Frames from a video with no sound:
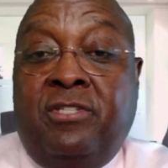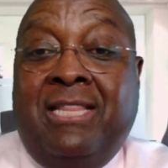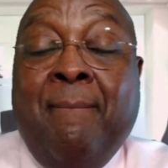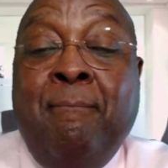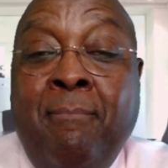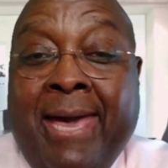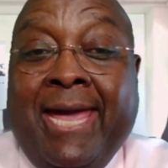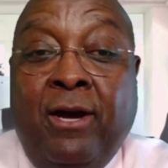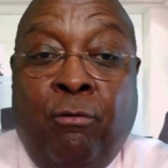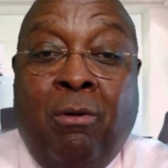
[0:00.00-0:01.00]
that
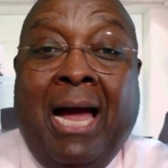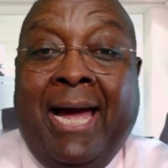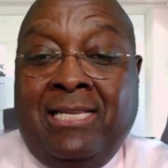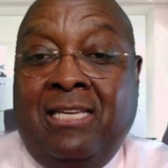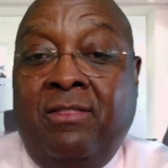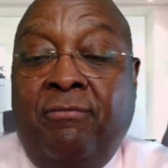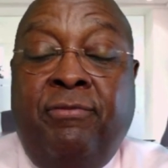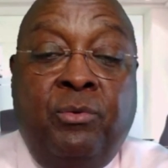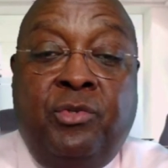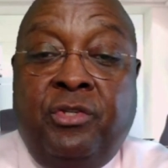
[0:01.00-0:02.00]
may arise in the
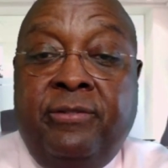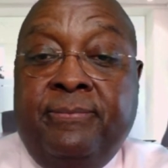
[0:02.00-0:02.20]
future,